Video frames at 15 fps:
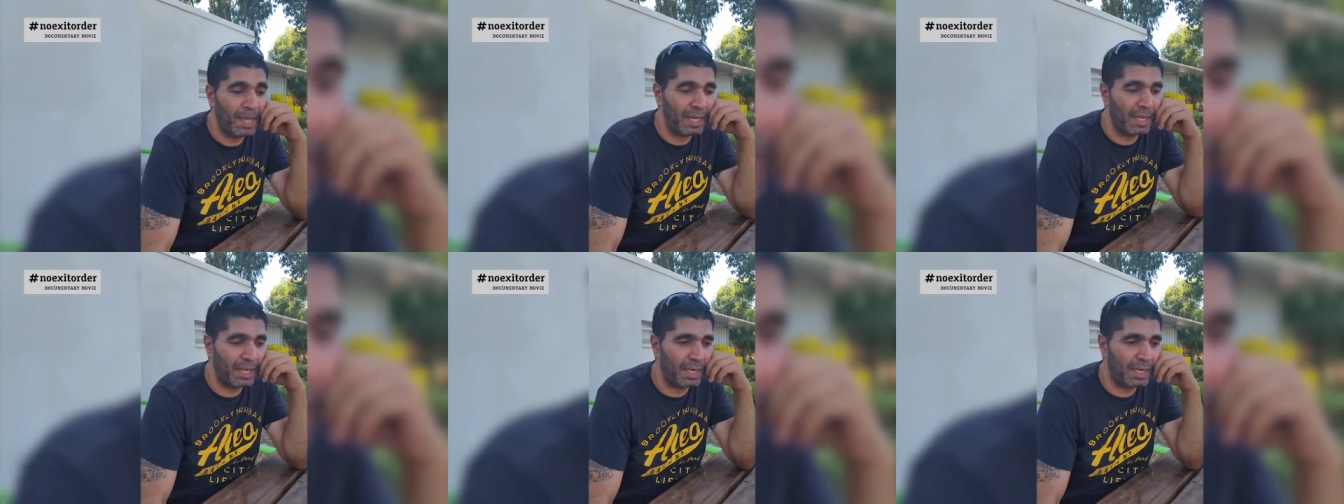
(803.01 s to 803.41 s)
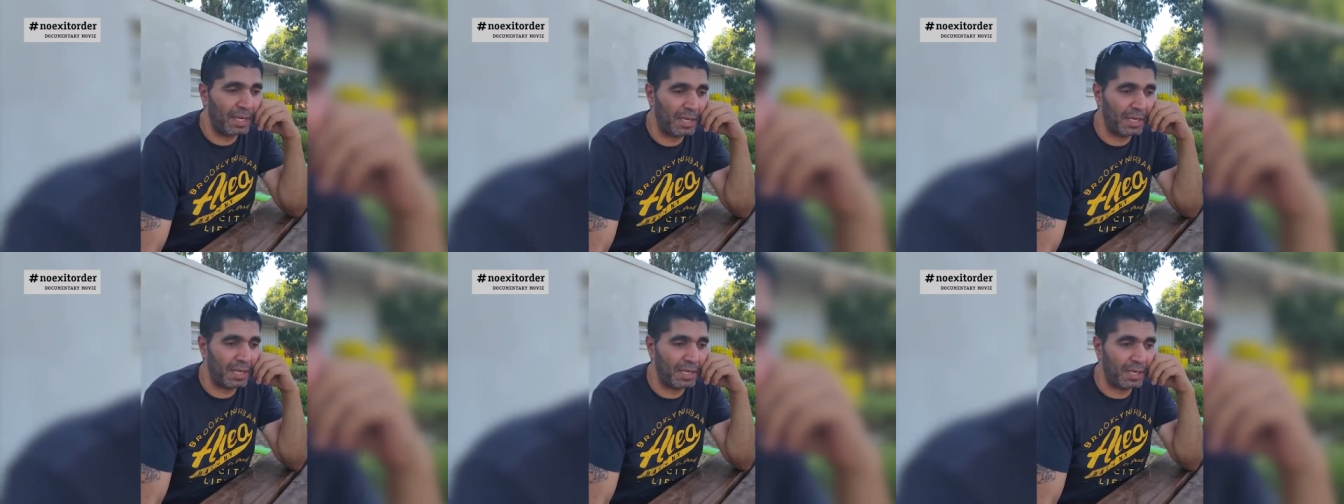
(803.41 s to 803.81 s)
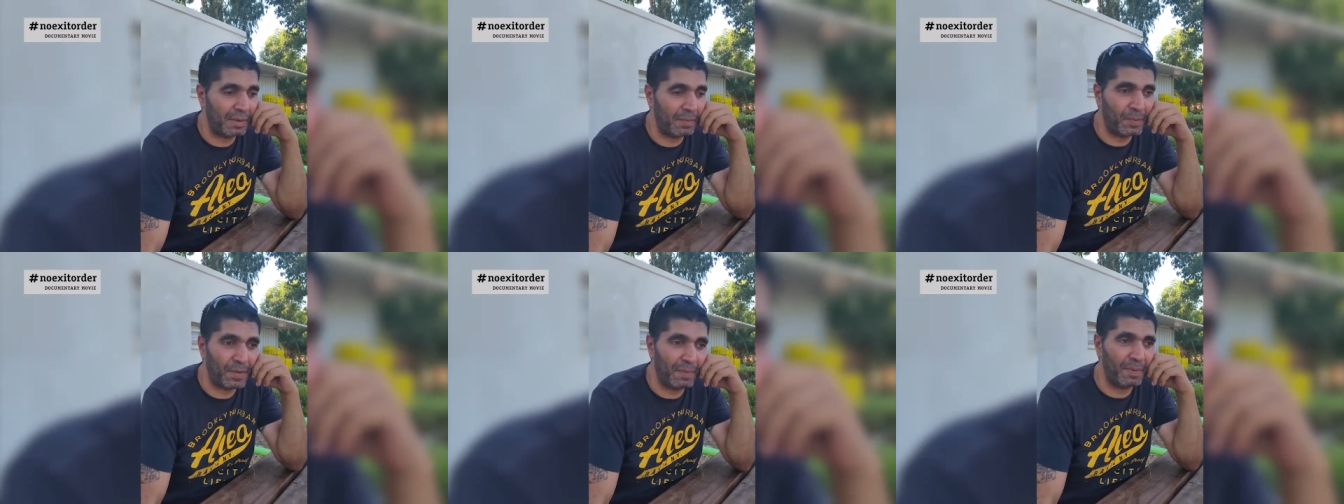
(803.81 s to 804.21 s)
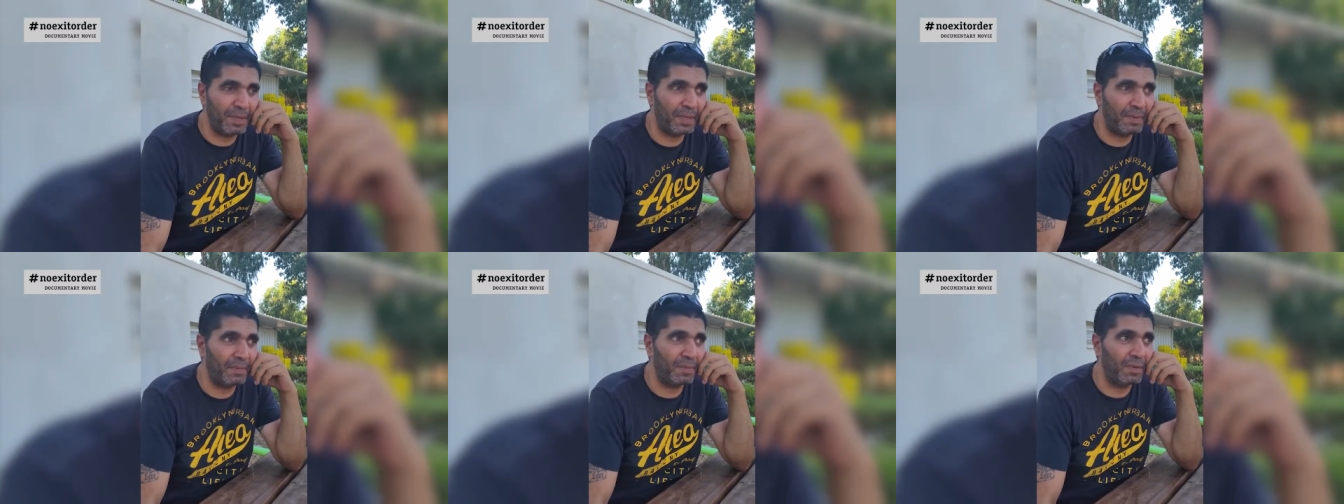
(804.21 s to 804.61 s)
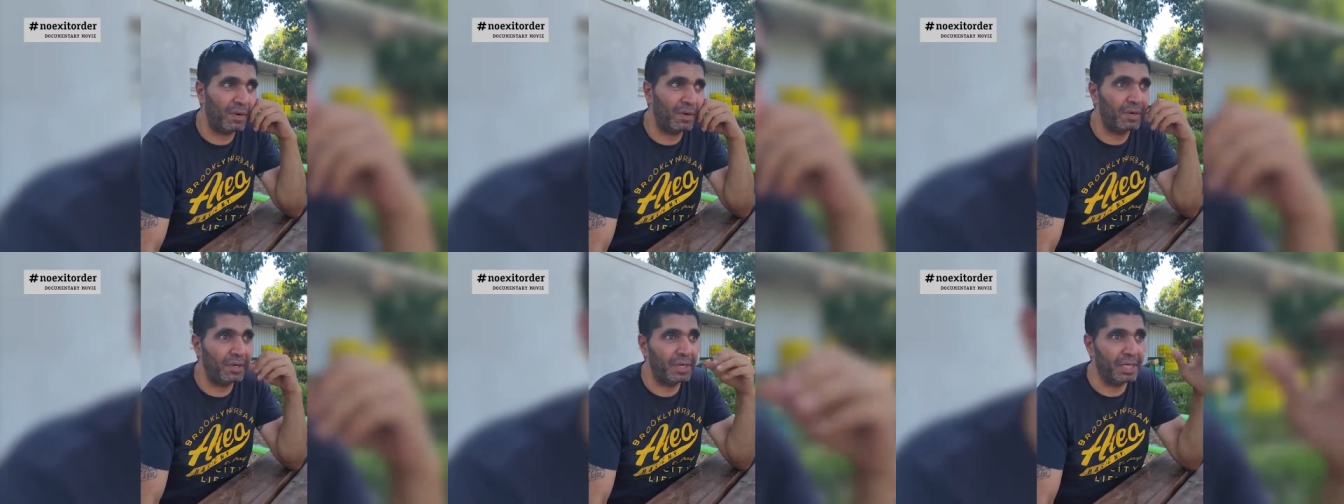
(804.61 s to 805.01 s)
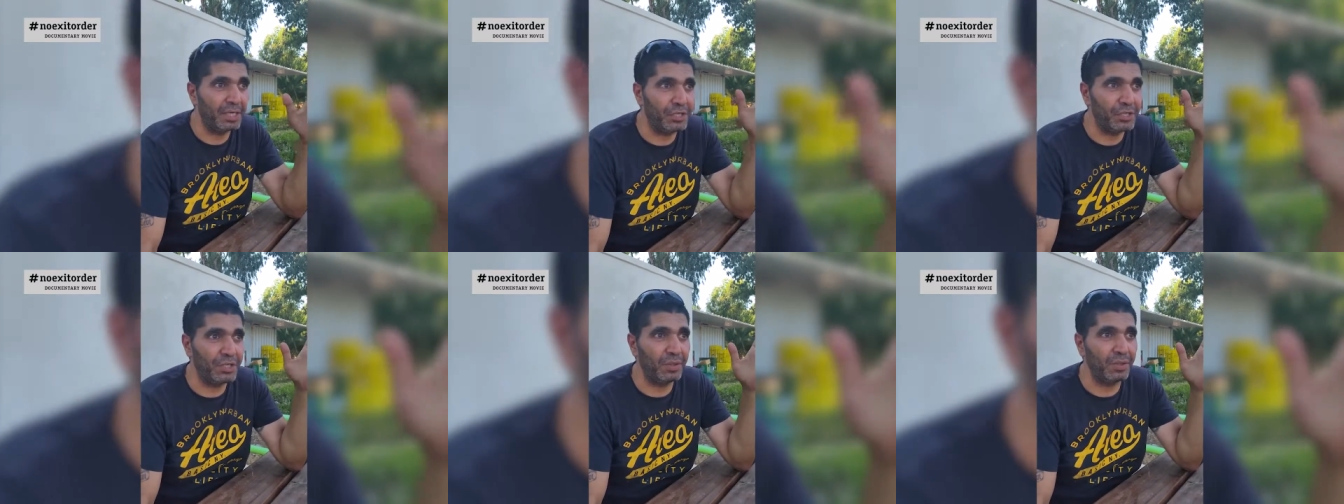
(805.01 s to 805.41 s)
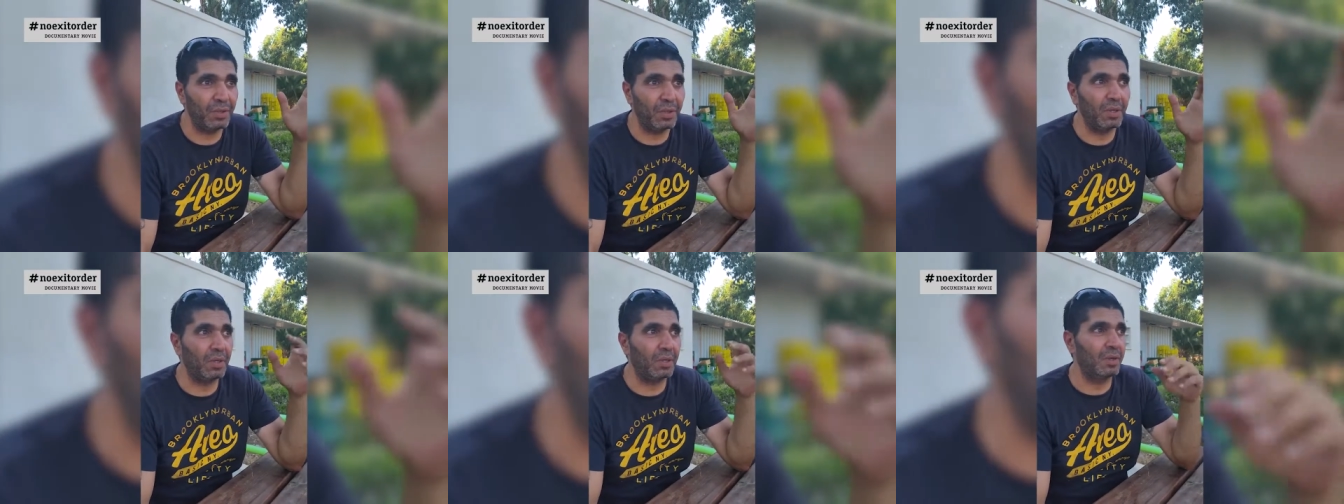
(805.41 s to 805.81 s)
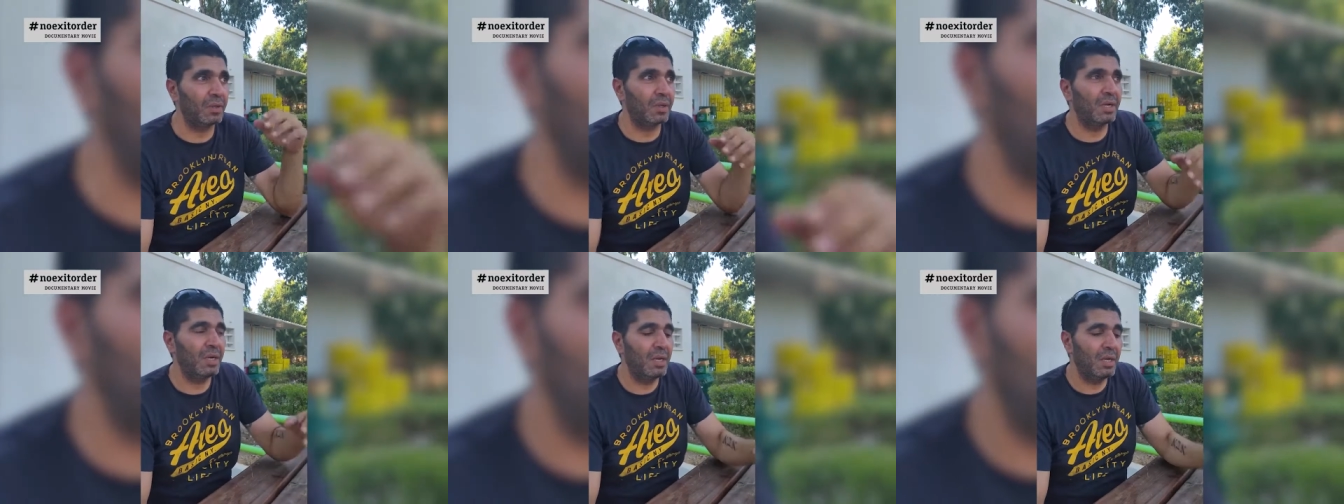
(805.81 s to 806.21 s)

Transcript: problem or issue, or